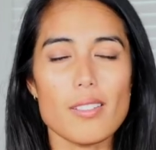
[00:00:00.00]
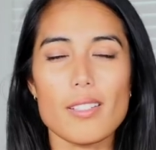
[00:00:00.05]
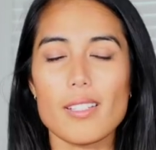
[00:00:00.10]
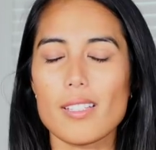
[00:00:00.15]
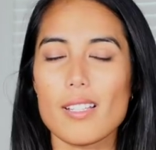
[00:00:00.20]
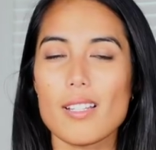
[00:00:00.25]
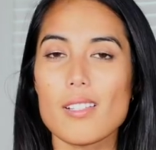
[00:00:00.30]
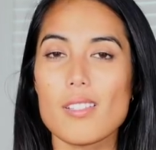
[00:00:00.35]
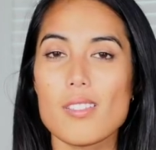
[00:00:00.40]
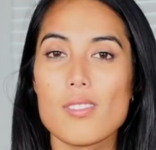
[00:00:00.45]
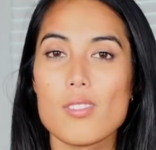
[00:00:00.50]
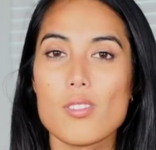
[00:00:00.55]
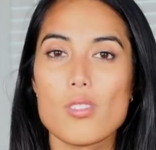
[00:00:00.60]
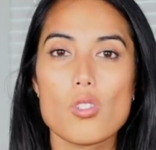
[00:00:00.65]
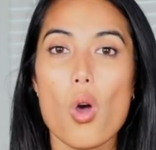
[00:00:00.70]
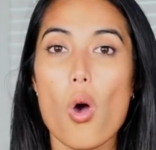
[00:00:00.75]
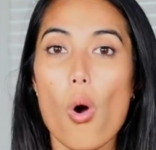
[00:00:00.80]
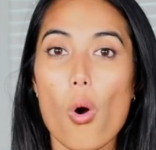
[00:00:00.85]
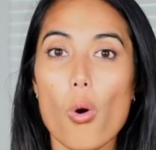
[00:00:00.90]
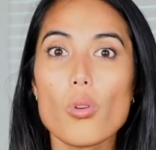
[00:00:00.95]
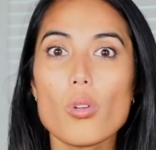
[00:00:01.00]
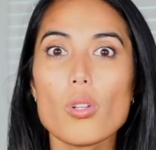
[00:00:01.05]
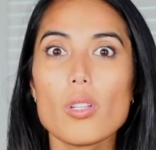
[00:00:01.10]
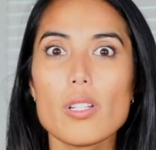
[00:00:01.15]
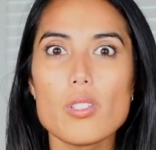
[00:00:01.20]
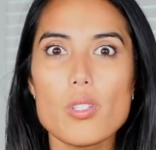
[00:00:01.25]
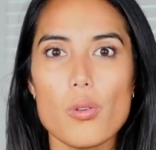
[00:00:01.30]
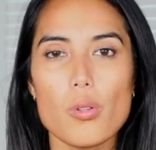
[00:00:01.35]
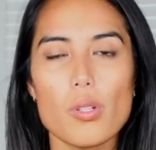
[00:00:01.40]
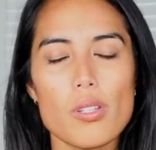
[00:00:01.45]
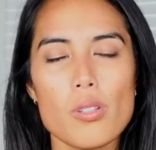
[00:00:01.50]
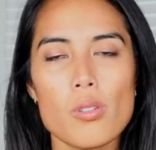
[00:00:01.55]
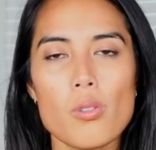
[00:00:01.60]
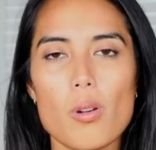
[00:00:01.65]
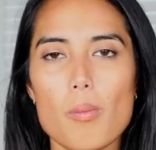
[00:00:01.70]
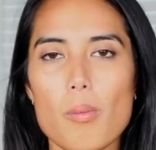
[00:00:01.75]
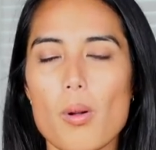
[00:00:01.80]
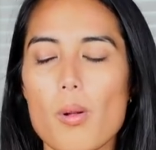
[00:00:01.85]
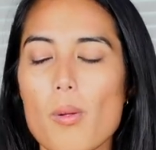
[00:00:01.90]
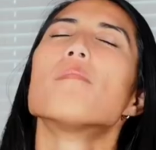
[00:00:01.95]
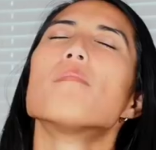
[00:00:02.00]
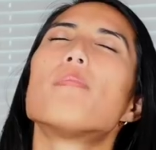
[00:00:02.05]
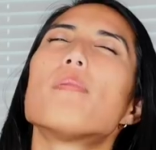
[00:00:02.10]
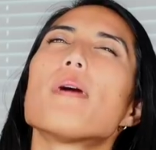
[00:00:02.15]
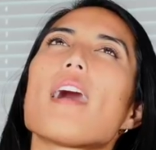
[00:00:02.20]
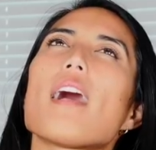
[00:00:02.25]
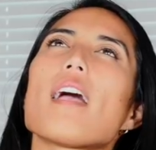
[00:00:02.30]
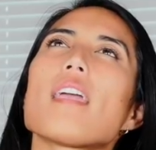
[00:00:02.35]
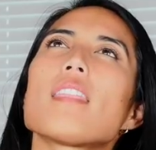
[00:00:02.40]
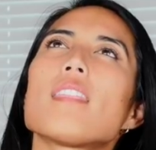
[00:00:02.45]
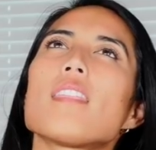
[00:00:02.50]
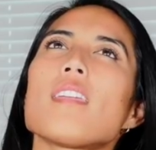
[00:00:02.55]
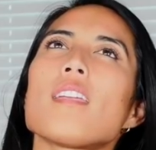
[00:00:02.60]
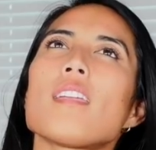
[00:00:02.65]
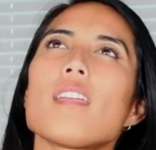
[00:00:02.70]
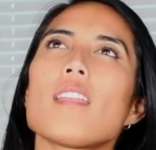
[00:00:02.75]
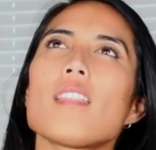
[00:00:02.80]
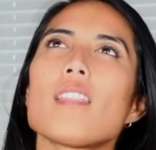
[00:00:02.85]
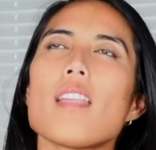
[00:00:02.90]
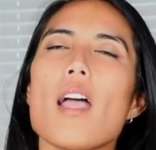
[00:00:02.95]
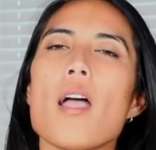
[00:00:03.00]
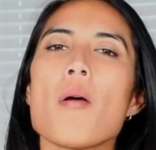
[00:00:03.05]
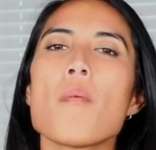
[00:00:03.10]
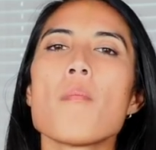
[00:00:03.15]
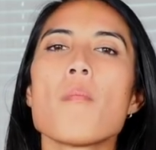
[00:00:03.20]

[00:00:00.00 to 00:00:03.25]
Like that's totally, totally normal. But I think in that